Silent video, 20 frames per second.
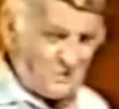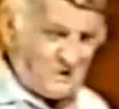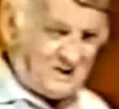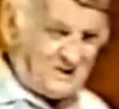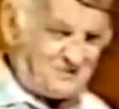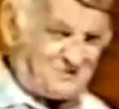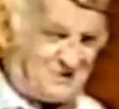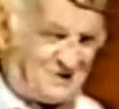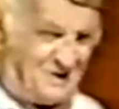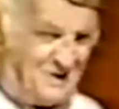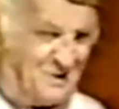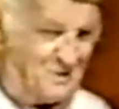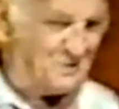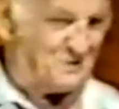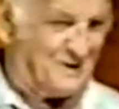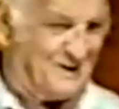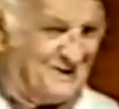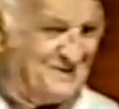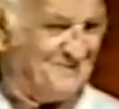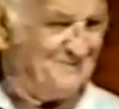a short
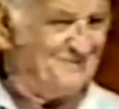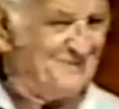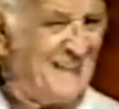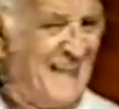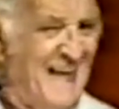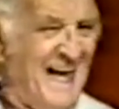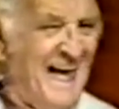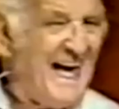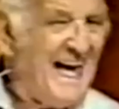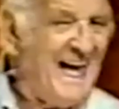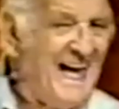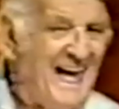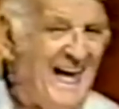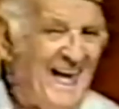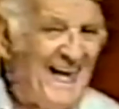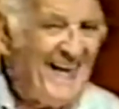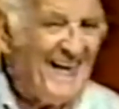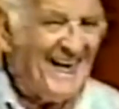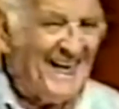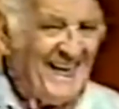spot in between
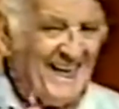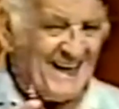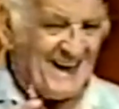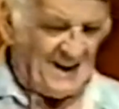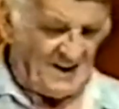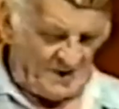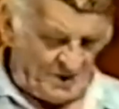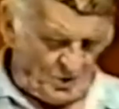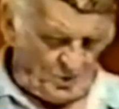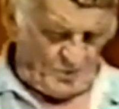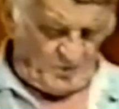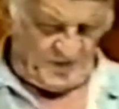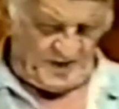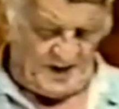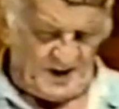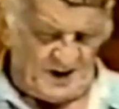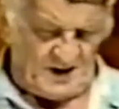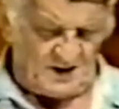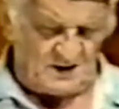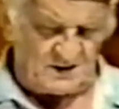each performer,
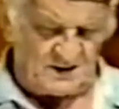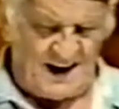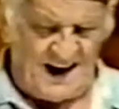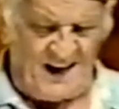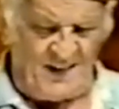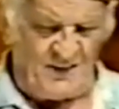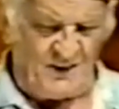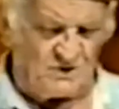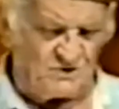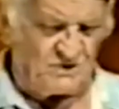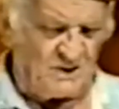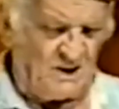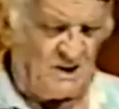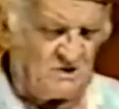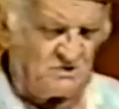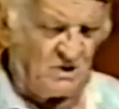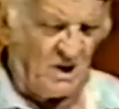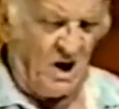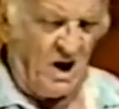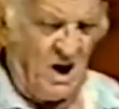falling back
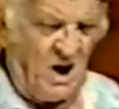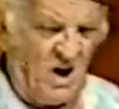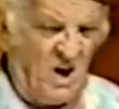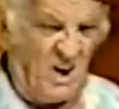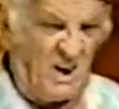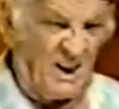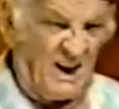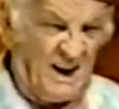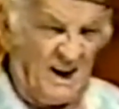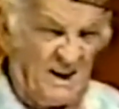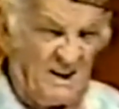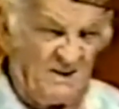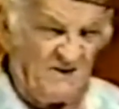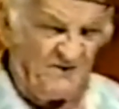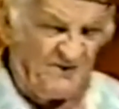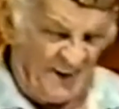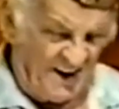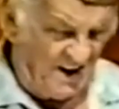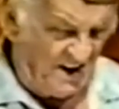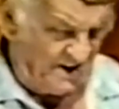on his show horse
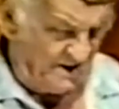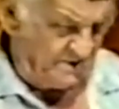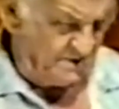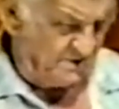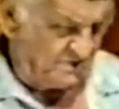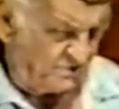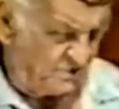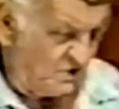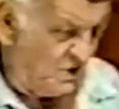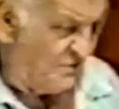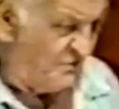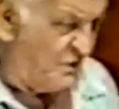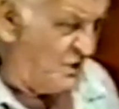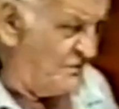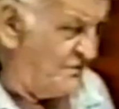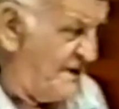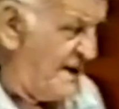days as a young man.